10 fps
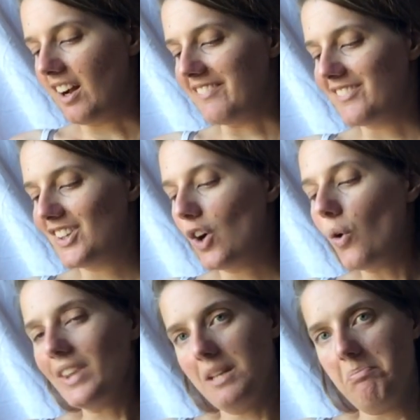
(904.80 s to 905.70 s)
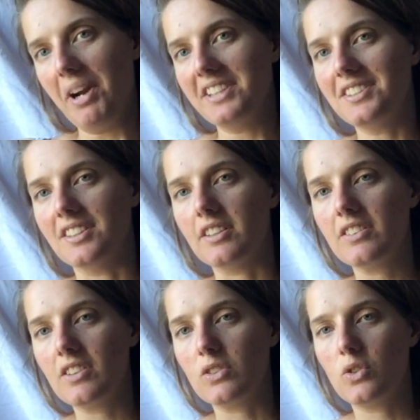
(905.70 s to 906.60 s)
I've got the impression that
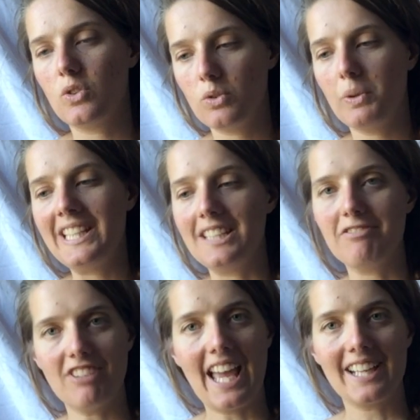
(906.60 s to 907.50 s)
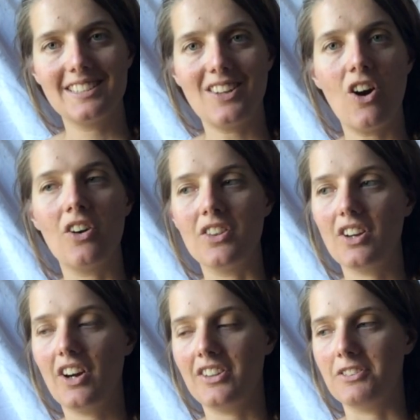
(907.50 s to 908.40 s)
the tweedy flecks are the
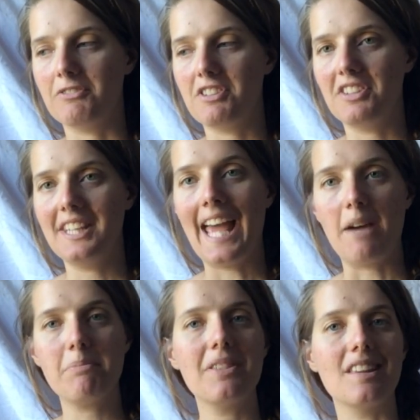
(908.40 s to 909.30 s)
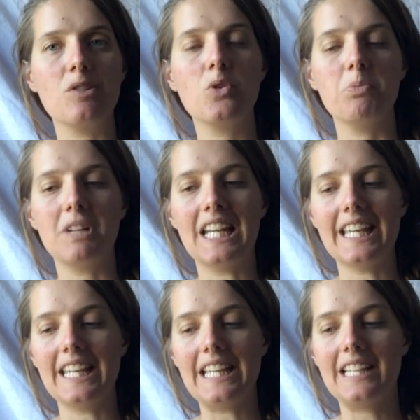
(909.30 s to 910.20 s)
kind of the nep that
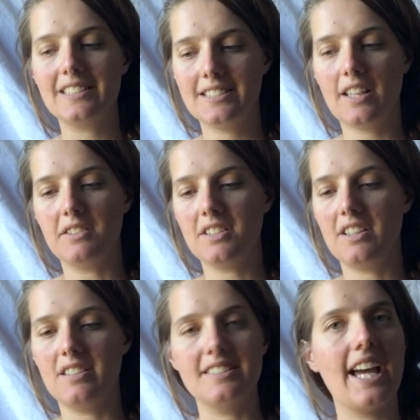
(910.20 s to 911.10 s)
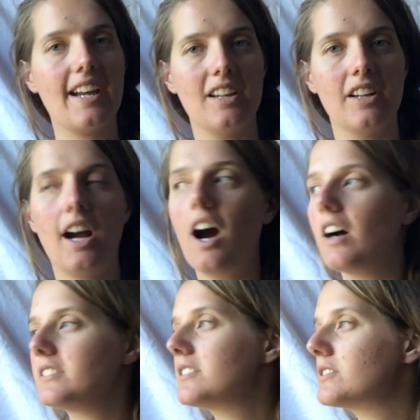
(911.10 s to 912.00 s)
normally it stays either second
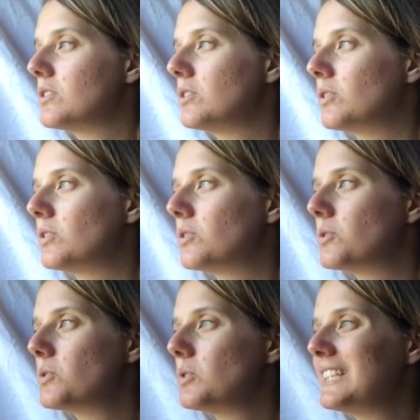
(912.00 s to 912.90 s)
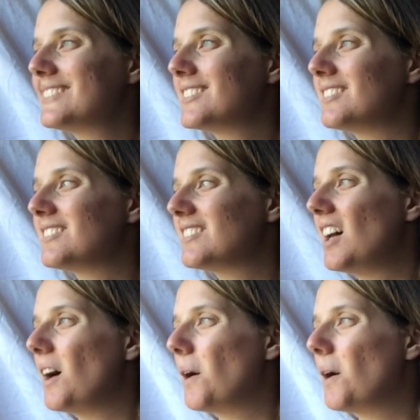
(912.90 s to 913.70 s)
cuts or little